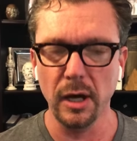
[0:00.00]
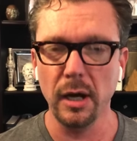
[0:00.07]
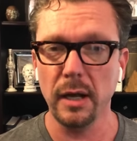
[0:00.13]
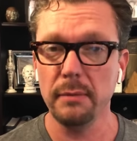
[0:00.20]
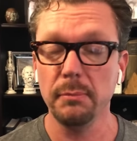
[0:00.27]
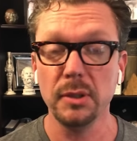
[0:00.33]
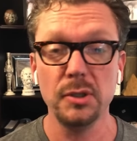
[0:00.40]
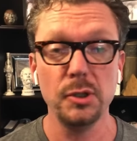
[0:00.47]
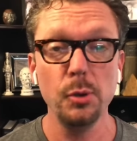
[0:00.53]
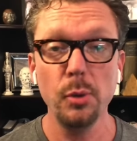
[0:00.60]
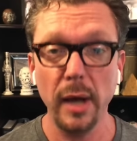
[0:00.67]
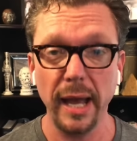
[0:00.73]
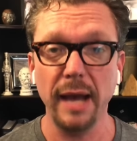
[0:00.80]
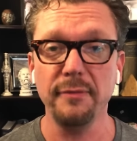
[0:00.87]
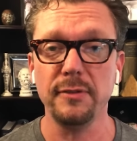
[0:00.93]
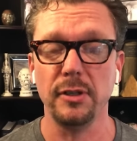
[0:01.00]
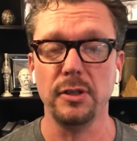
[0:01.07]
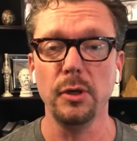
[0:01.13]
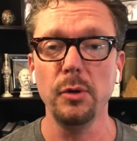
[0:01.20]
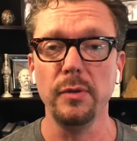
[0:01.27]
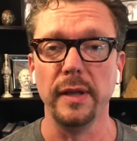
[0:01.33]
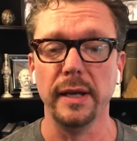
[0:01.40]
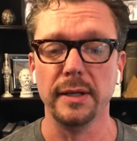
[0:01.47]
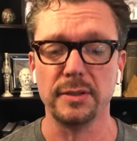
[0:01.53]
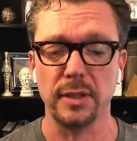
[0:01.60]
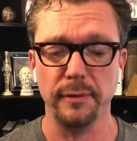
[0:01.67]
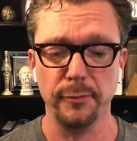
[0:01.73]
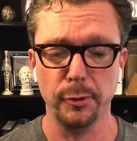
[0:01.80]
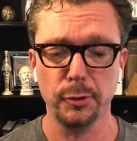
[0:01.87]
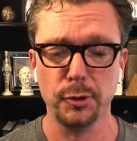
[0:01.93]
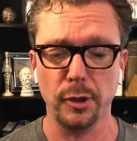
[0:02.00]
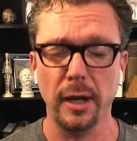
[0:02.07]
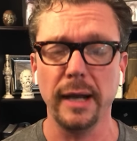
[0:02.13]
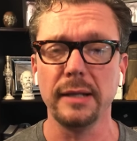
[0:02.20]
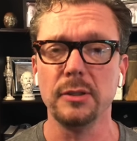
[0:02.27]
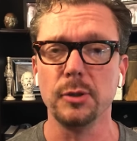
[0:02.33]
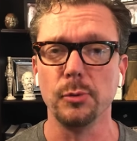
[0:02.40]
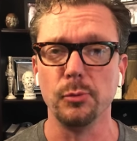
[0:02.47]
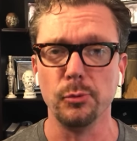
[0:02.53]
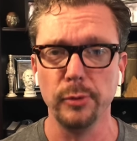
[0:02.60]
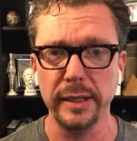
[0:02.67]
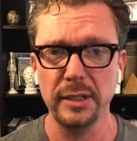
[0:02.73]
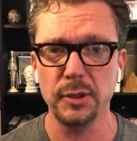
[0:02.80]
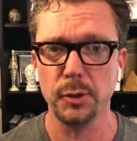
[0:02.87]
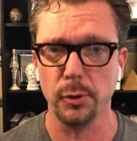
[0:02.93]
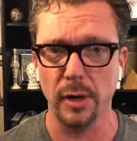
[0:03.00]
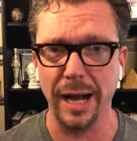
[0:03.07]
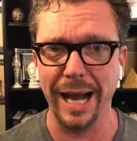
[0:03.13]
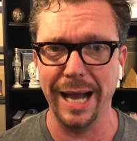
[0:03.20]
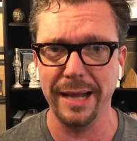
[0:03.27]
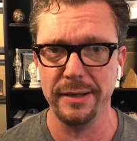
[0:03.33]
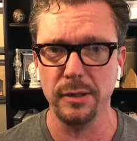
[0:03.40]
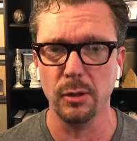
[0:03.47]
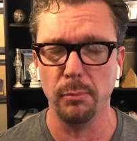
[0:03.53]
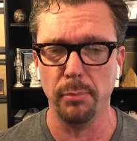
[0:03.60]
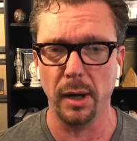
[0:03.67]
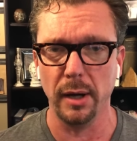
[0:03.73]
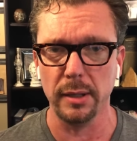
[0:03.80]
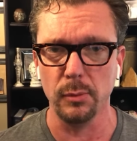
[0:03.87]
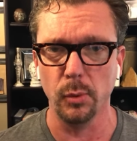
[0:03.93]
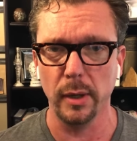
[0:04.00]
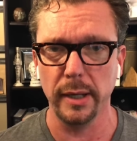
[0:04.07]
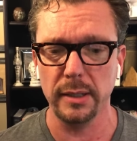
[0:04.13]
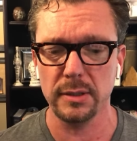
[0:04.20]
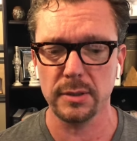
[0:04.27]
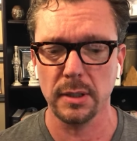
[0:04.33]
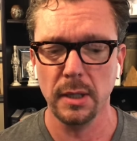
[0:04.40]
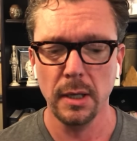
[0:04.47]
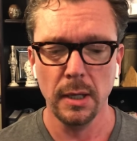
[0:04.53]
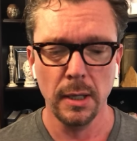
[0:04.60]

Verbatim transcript: done, but you have to do this if you're trying to reach your ideal body weight.